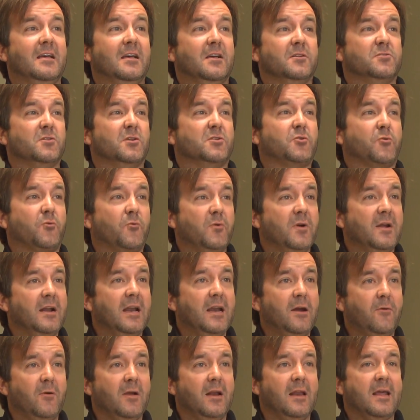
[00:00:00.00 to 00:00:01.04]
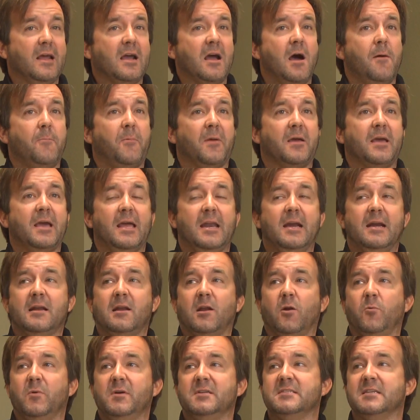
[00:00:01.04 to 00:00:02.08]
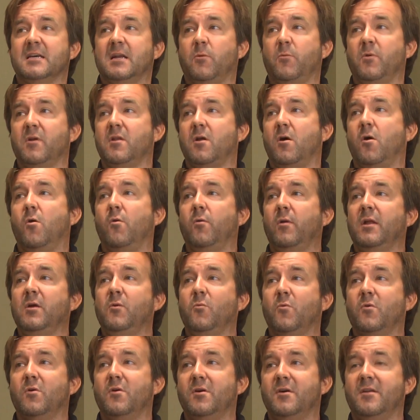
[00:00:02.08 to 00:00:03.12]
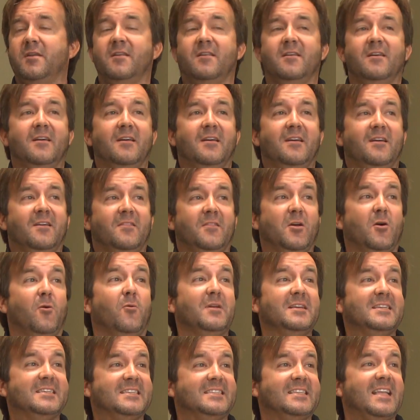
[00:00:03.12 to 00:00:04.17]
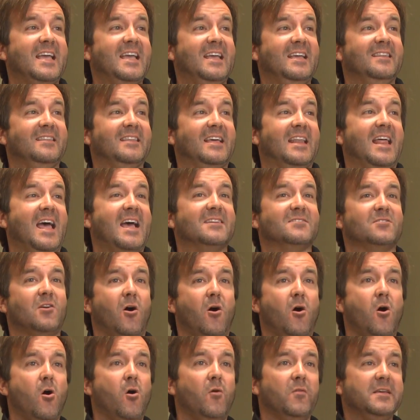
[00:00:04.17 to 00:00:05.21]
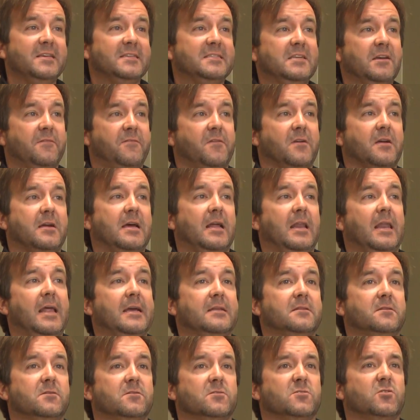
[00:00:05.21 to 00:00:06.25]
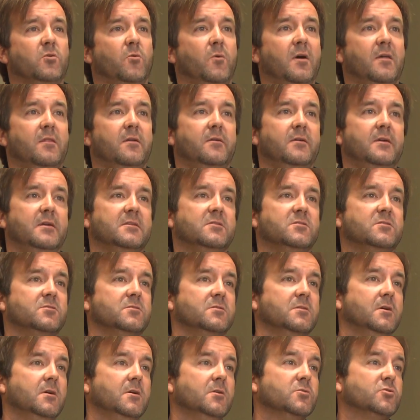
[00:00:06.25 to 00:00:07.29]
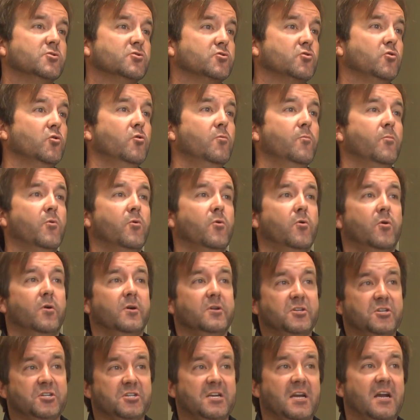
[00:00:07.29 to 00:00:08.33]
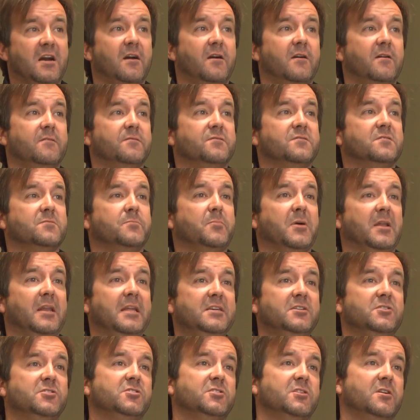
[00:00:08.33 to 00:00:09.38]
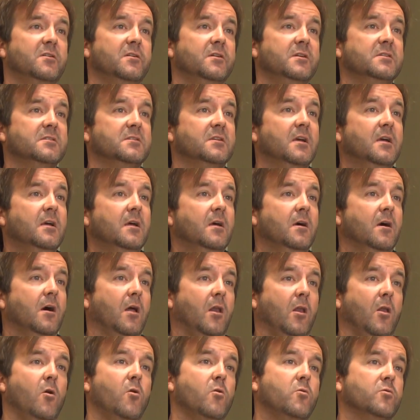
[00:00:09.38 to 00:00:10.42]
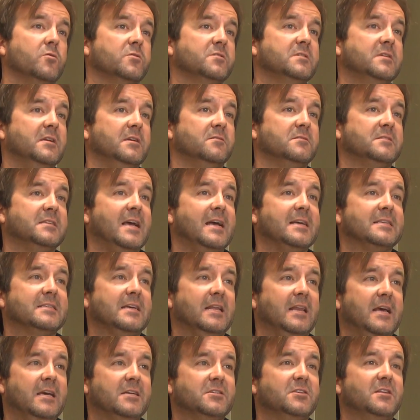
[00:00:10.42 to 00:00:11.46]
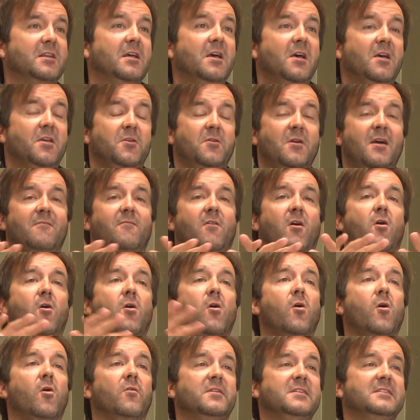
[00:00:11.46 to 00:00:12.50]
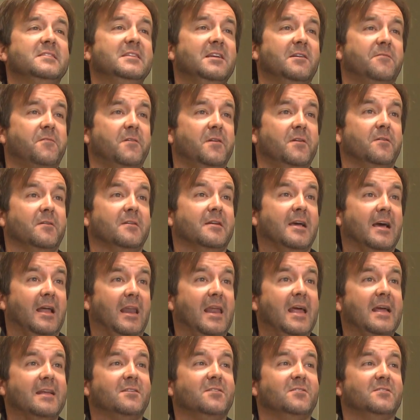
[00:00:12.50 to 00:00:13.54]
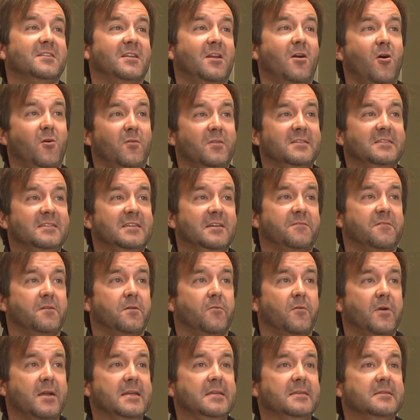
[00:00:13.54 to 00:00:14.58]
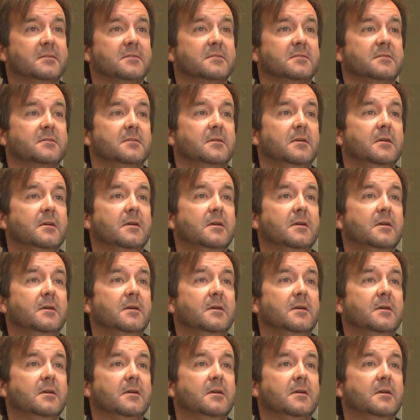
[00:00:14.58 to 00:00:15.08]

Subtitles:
So it's really, really complicated in Louisiana. We're the only state that has all these different collectors. So whether it's school boards, sheriffs, police juries, a local sales tax collection, you have all these different collectors and all these different rates.